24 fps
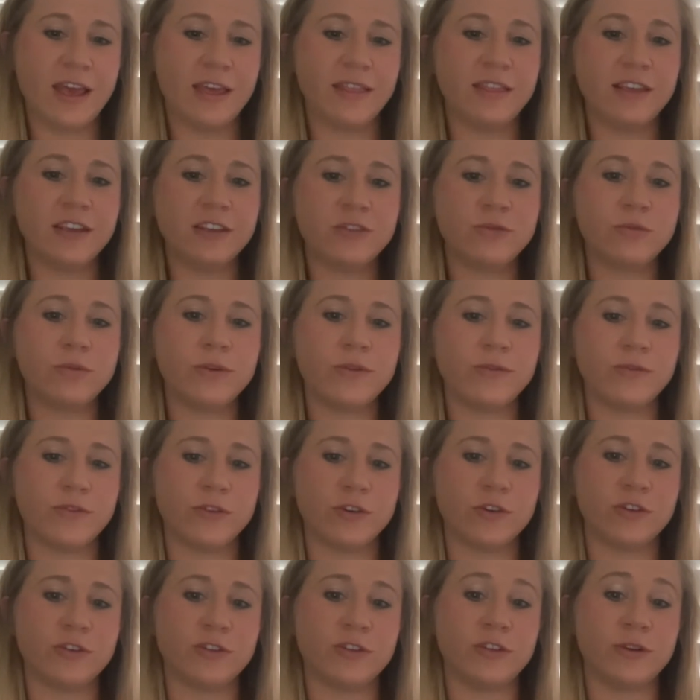This
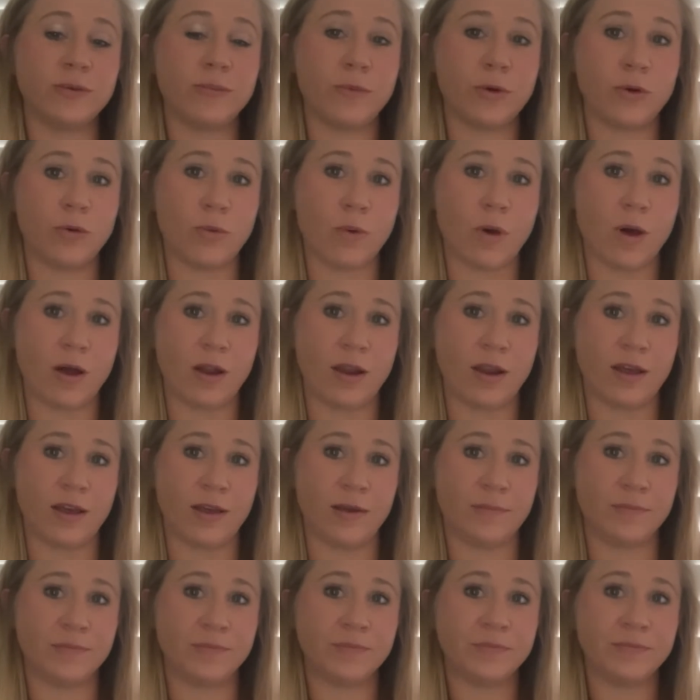refers to
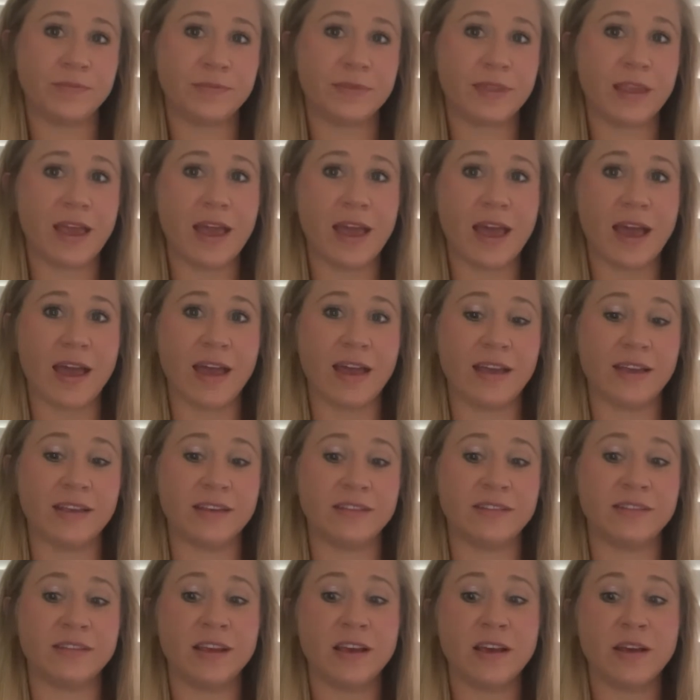Moana
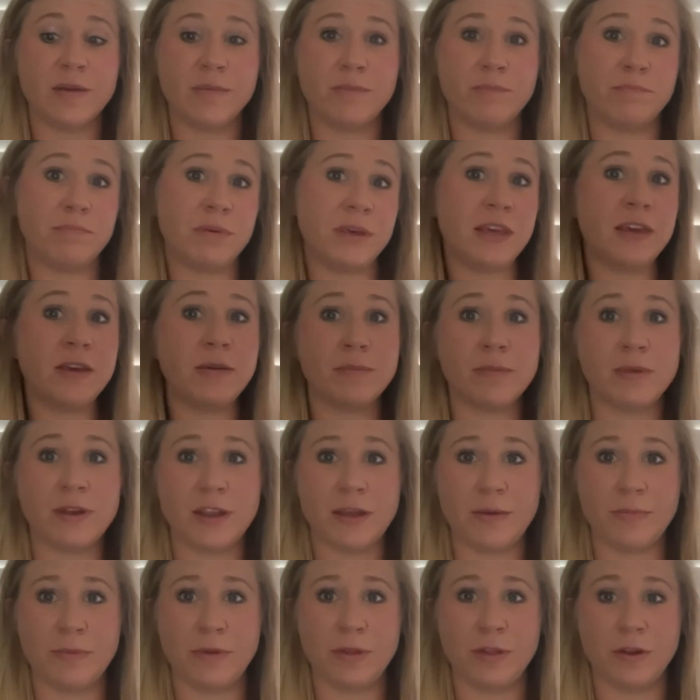as being
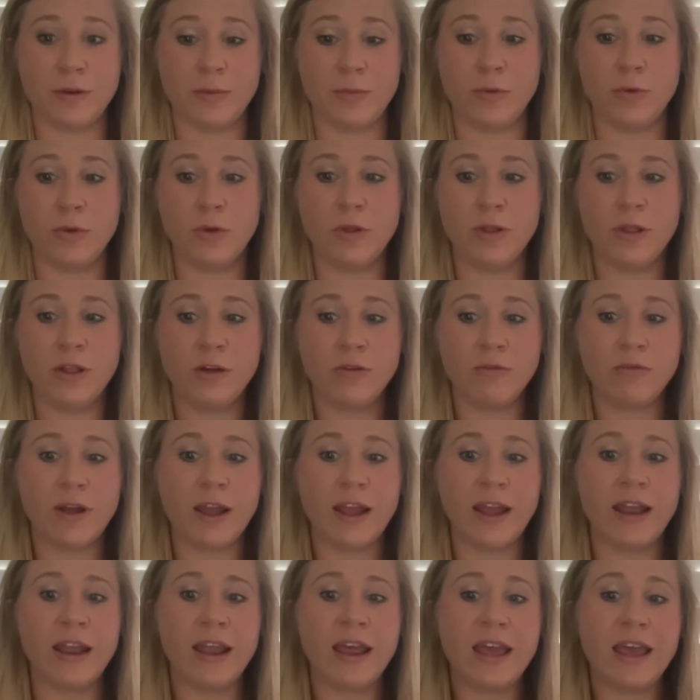manipulatable,
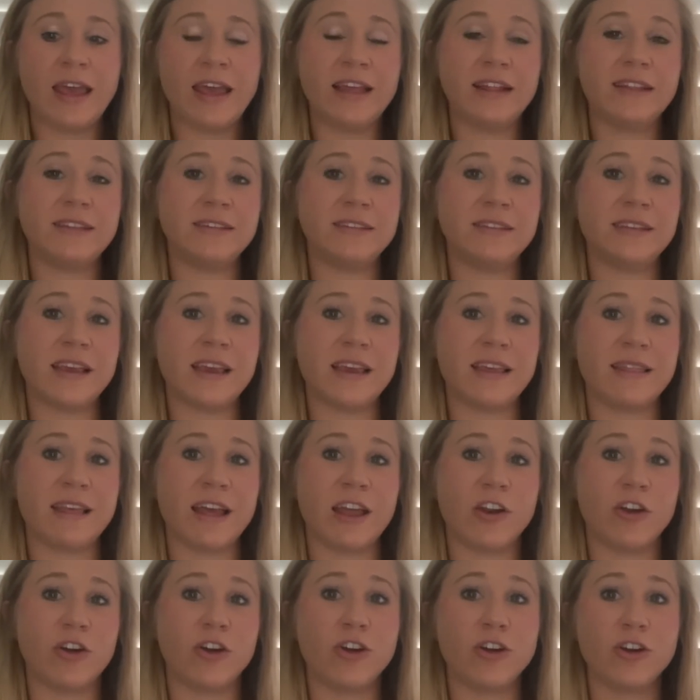right? It's saying
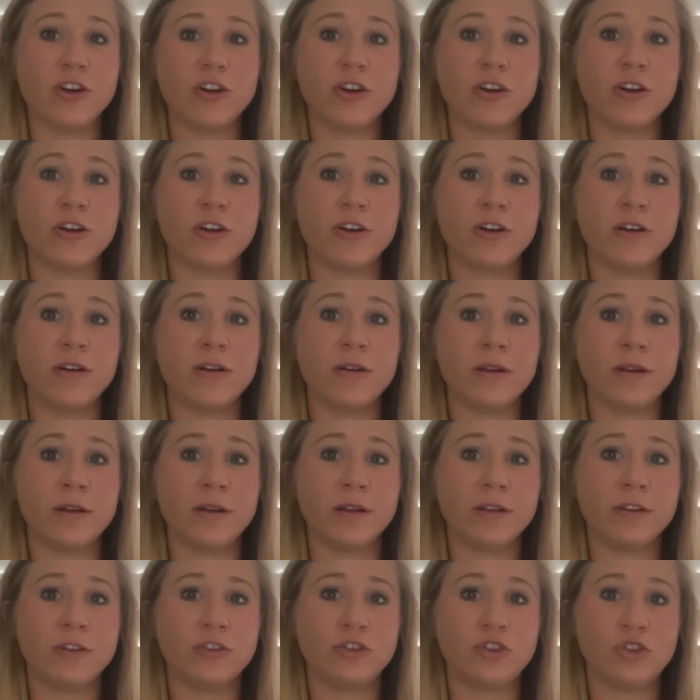that her
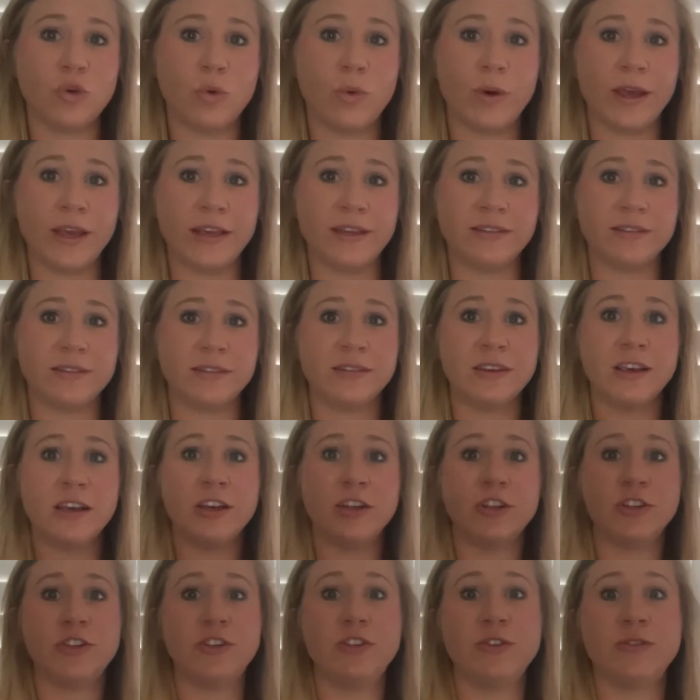choice
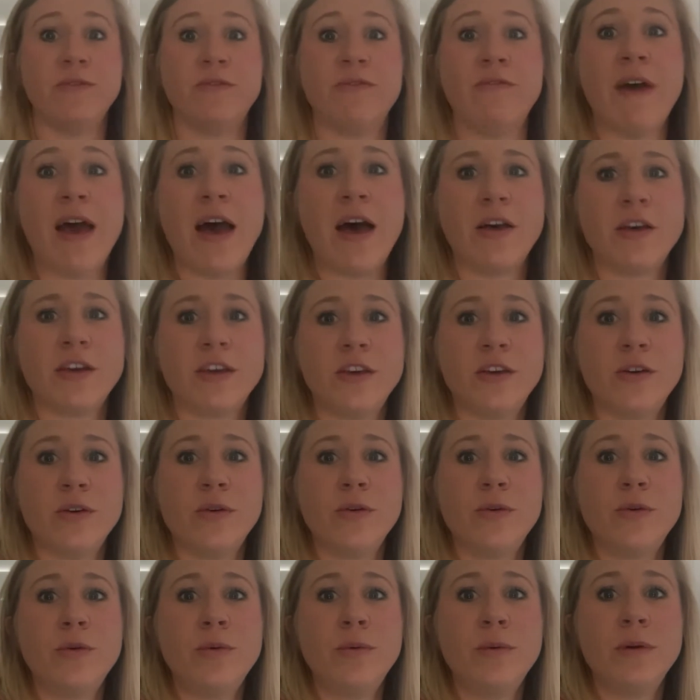to
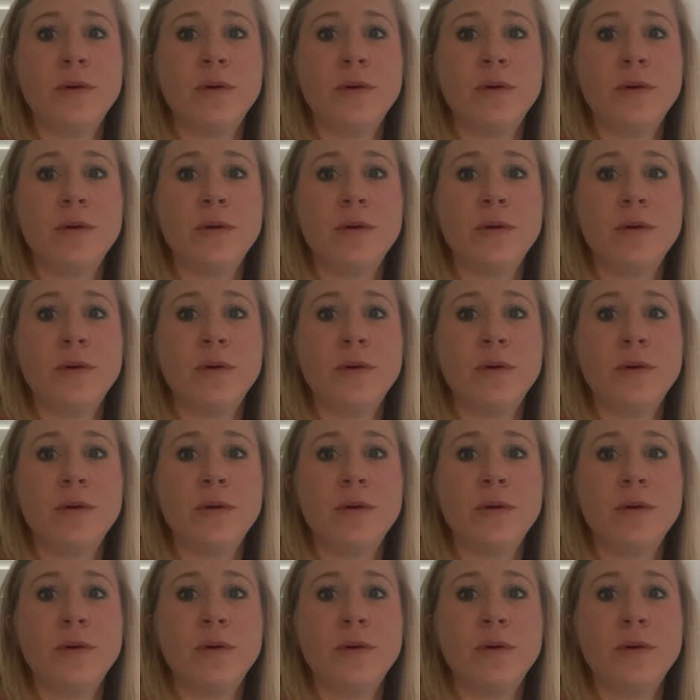value,